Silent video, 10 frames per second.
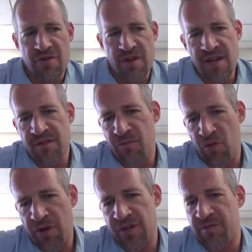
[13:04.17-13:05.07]
in the
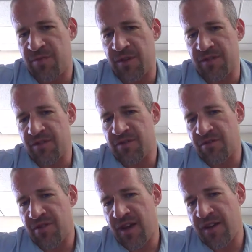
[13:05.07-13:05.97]
mortgage business,
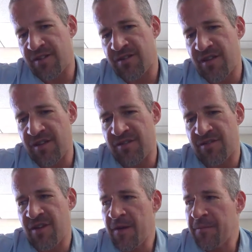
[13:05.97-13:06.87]
okay?
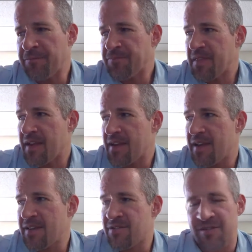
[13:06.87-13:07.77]
It's
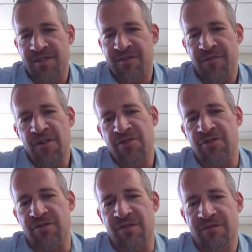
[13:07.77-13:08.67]

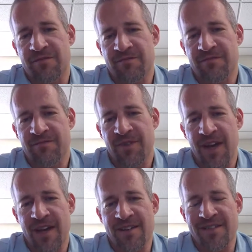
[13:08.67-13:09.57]
dysfunctional,
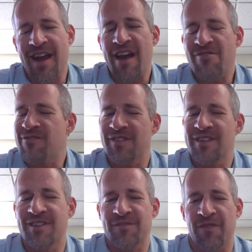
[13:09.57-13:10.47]
okay? It's inherently
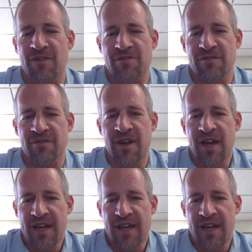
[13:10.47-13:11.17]
dysfunctional.